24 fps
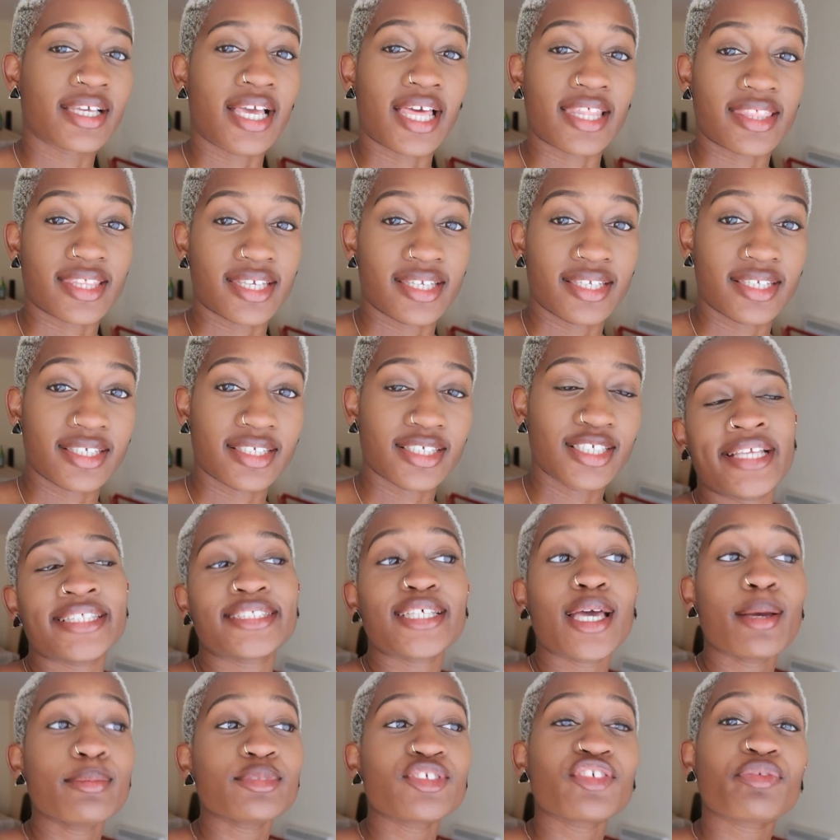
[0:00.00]
I think. In
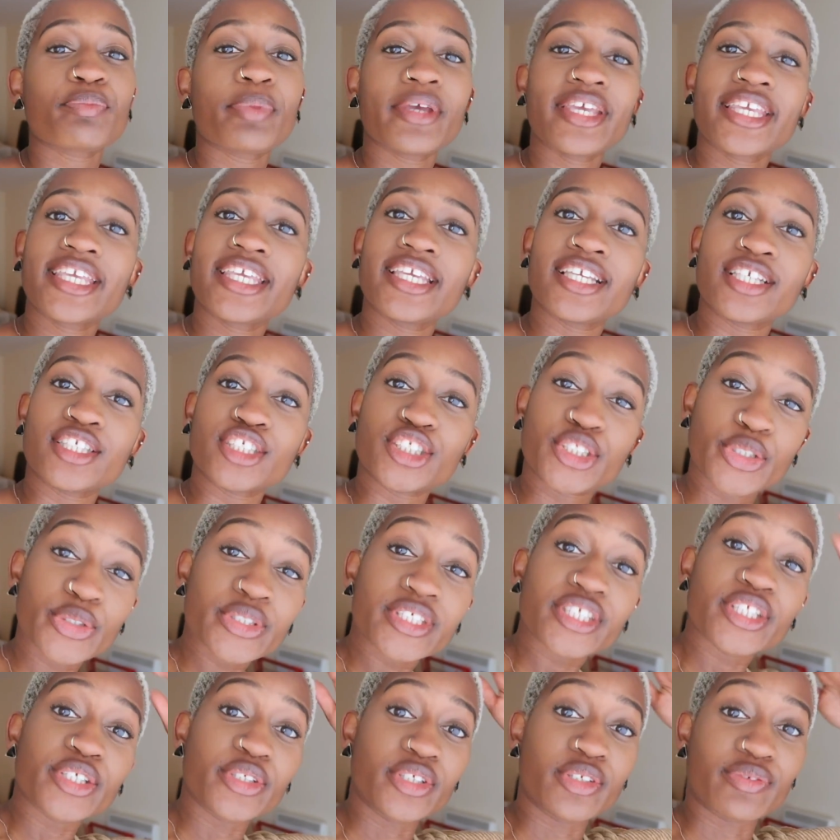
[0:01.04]
terms of picking,
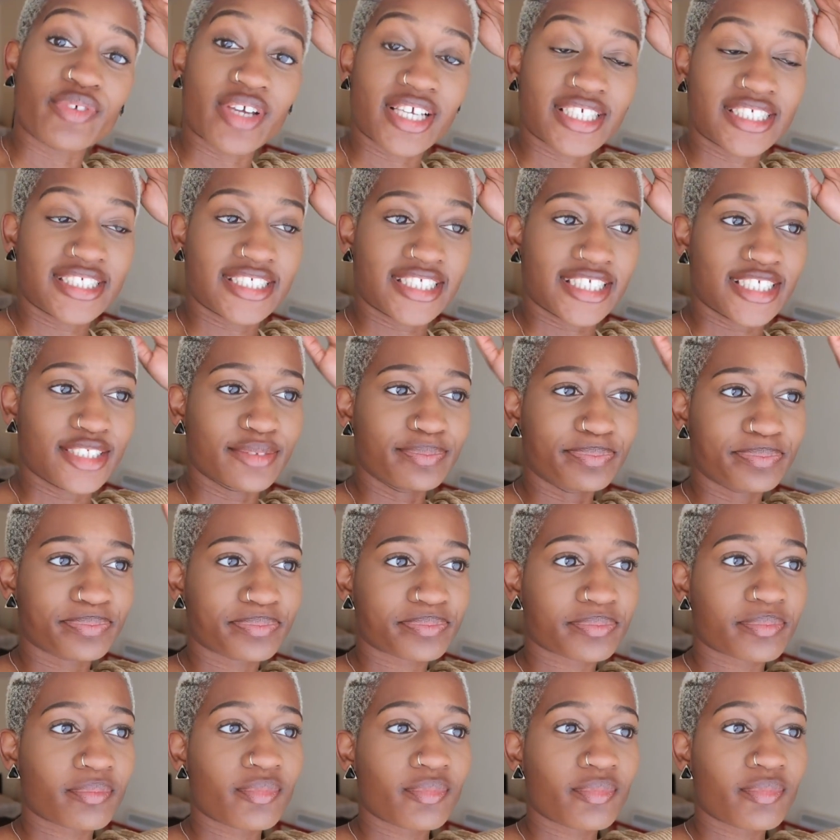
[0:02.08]
choosing the university,